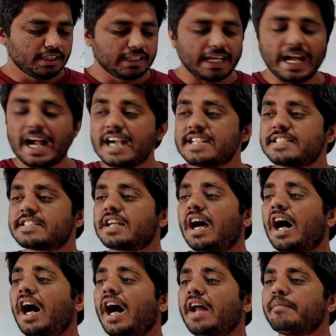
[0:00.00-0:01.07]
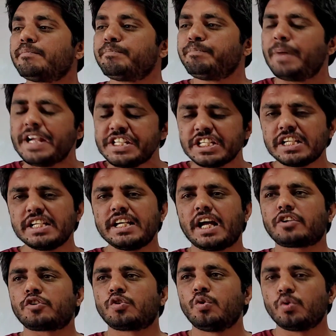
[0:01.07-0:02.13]
Glands are majorly
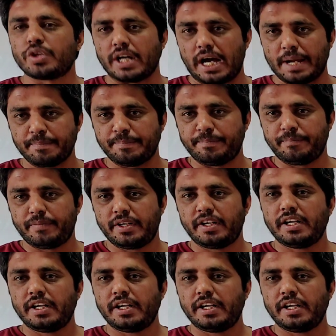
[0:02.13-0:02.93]
of two types,